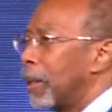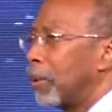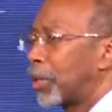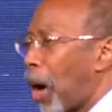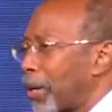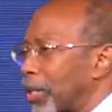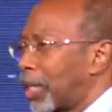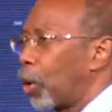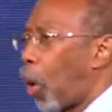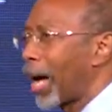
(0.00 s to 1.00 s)
We're starting to
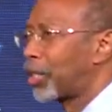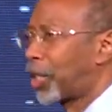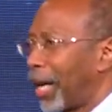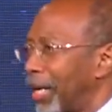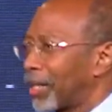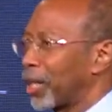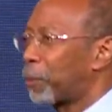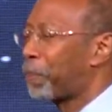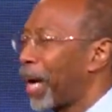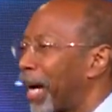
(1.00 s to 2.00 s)
see why Jesus
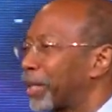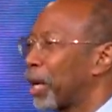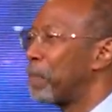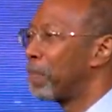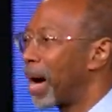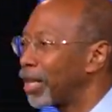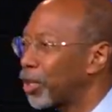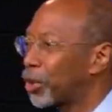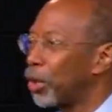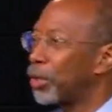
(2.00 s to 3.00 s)
picked the
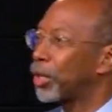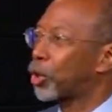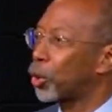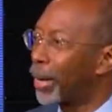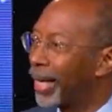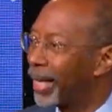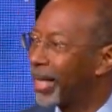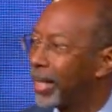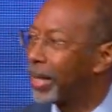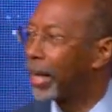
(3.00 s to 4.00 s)
mustard
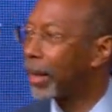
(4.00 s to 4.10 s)
tree.